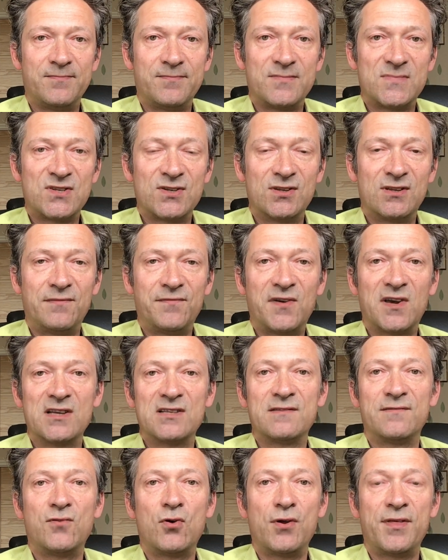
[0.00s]

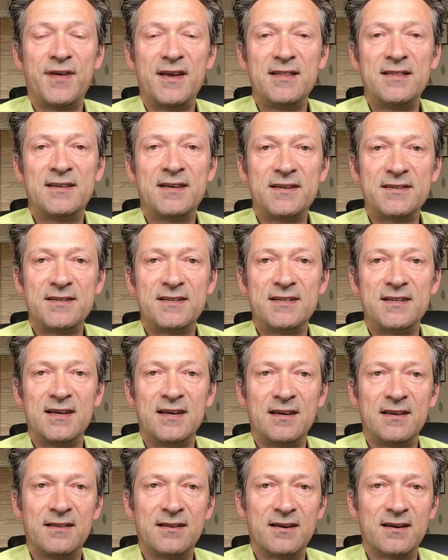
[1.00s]
certificates of
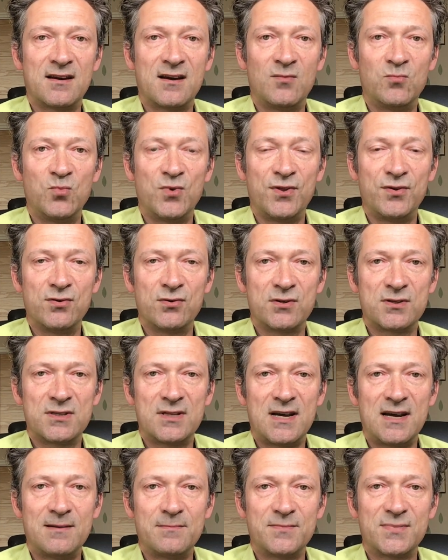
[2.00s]
authenticity that come with your
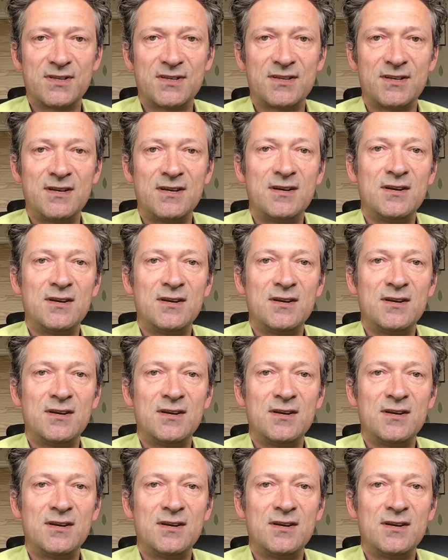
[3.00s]
stamps,